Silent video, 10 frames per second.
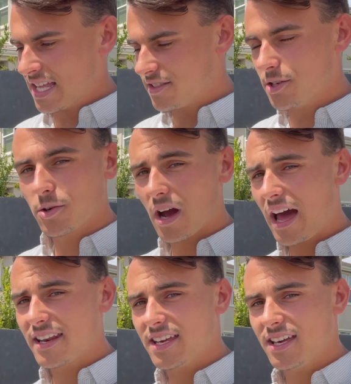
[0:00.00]
The
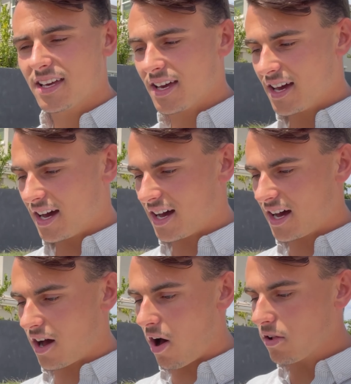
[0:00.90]
Ducati,
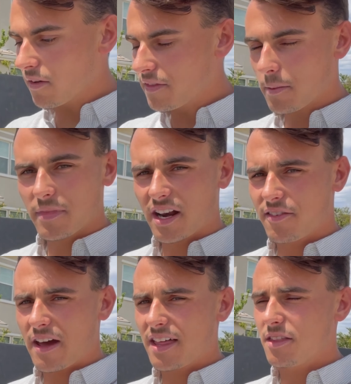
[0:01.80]
uh, all of them that I've
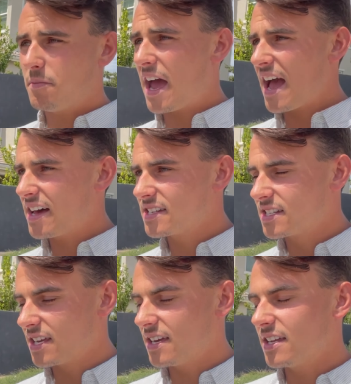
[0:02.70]
had in the
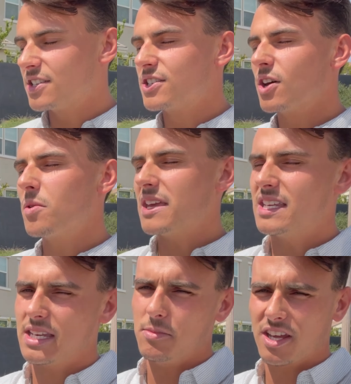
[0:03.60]
past, it's so
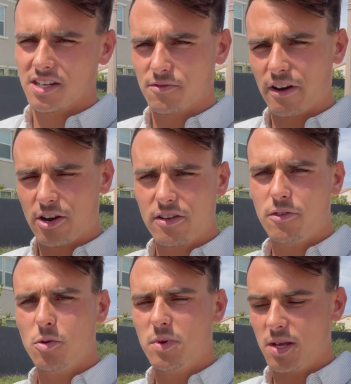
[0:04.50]
easy because very
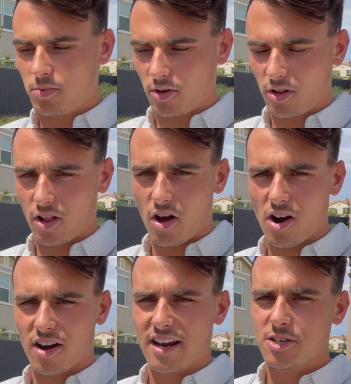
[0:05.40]
few people
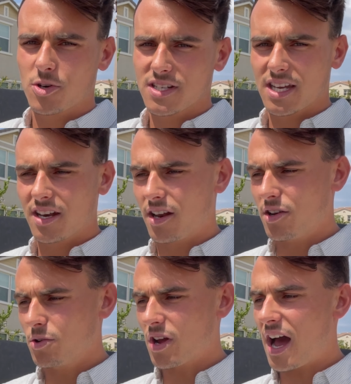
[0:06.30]
are interested in a
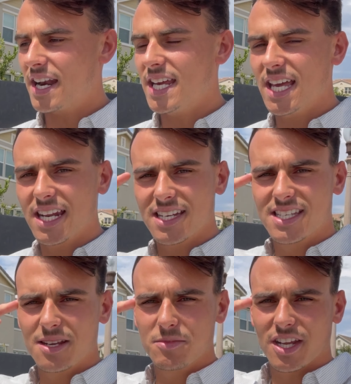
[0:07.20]
Ducati and it
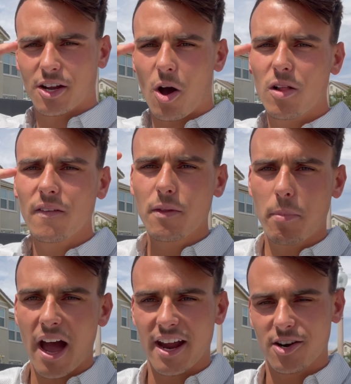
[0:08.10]
seems like all of the
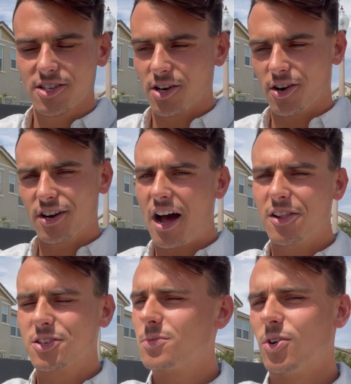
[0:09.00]
buyers are
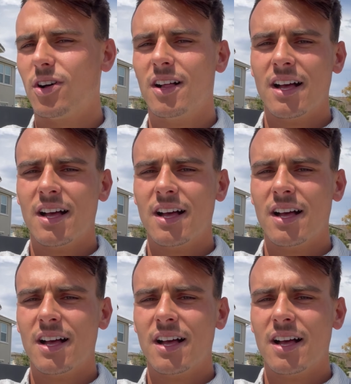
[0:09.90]
knowledgeable.